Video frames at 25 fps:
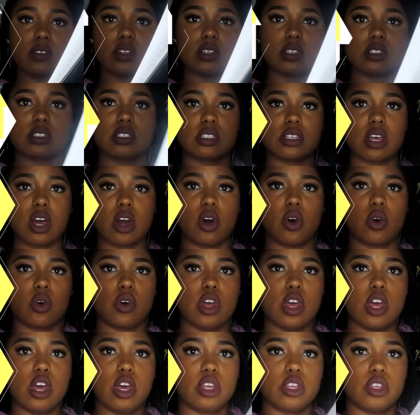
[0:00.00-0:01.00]
So
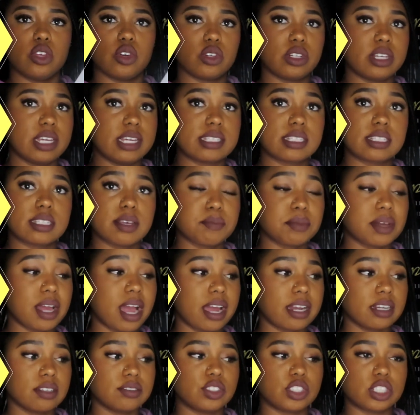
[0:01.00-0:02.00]
you'll need some
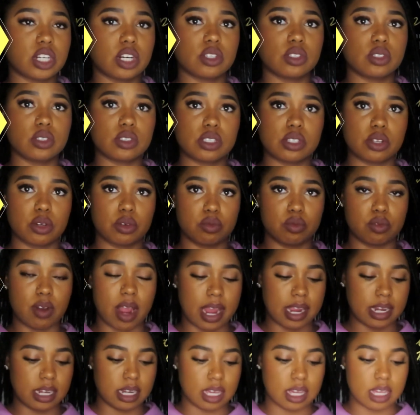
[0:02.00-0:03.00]
kind of journal to
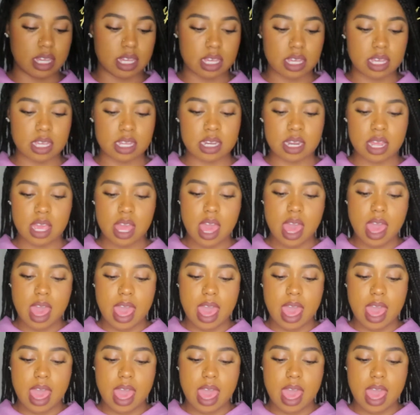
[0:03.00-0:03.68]
write in.